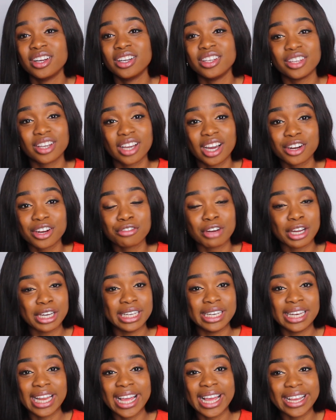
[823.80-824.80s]
you're kind of
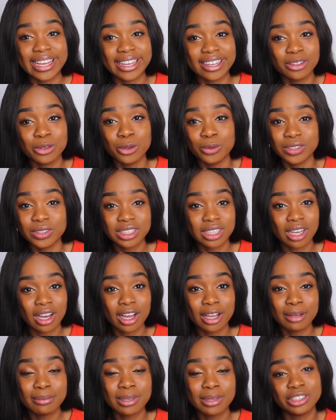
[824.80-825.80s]
running late all the
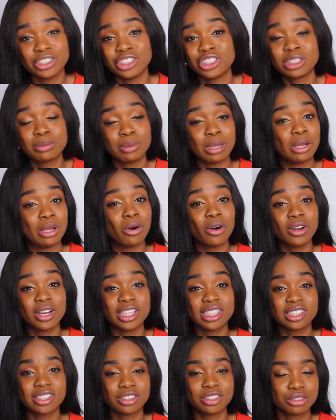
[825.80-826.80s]
time, and she's just being
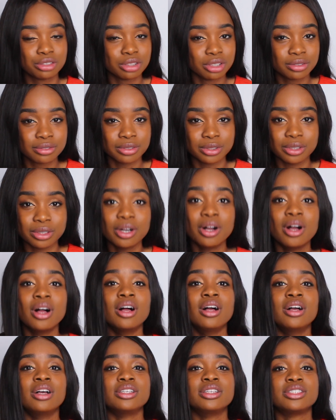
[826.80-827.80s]
honest and truthful.
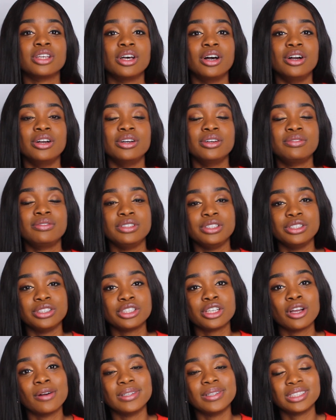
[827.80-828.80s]
So for you to
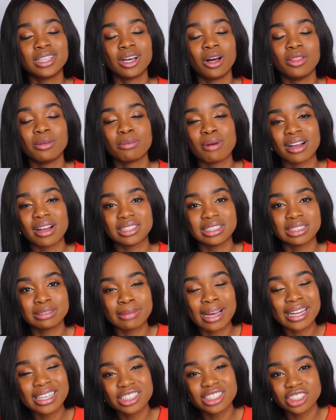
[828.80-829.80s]
go and tell the practice
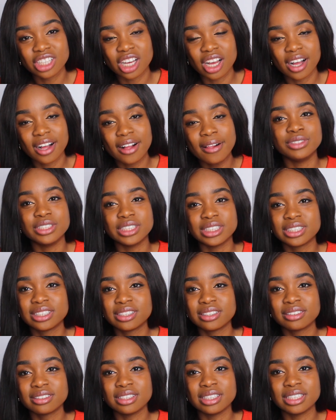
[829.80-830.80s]
manager
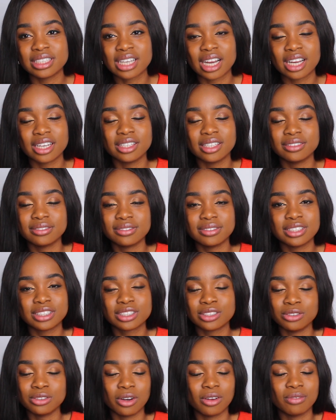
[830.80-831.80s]
just is it's
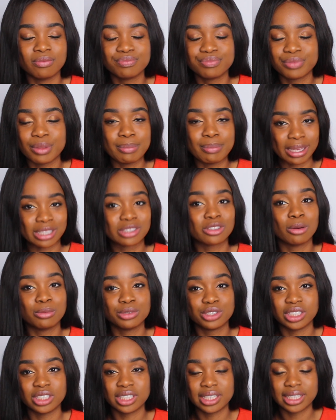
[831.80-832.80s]
not the best
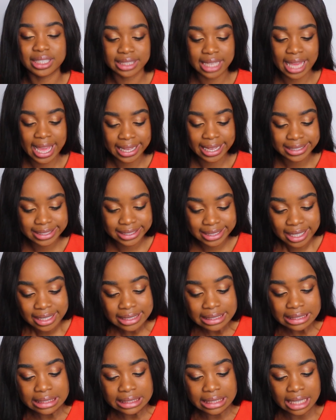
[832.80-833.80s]
option in this case.
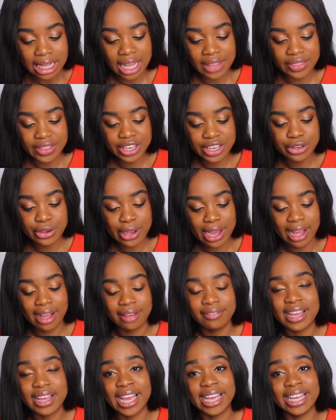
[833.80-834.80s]
And then you
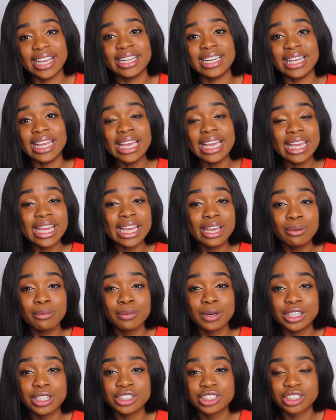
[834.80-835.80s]
have A and E,
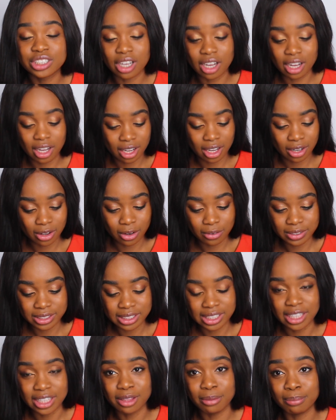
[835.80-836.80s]
which are
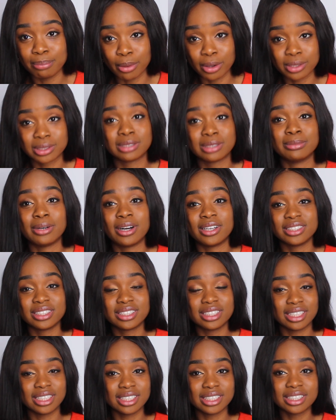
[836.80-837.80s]
obviously the bottom
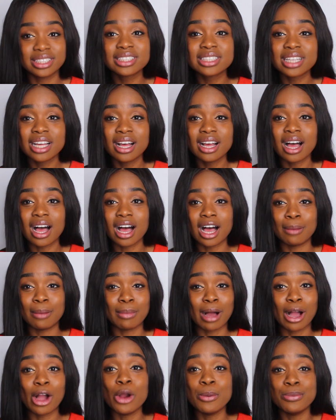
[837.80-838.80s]
answers.
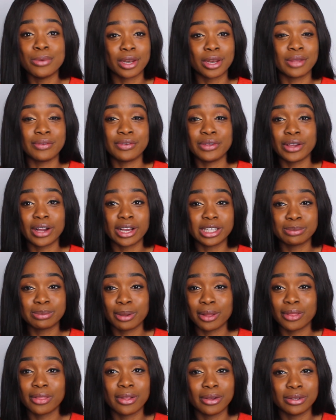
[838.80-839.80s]
I hope none of you guys
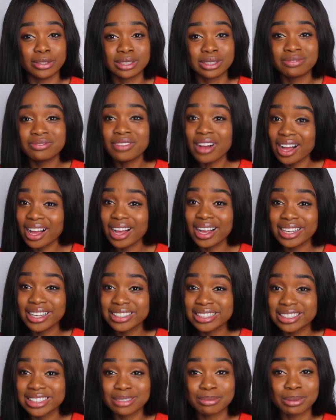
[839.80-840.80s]
put those
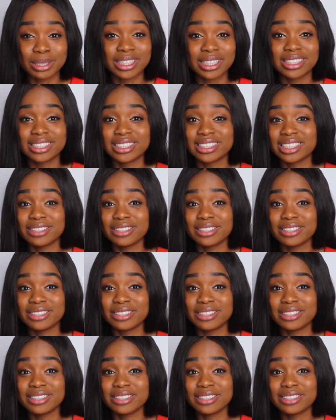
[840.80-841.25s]
first, because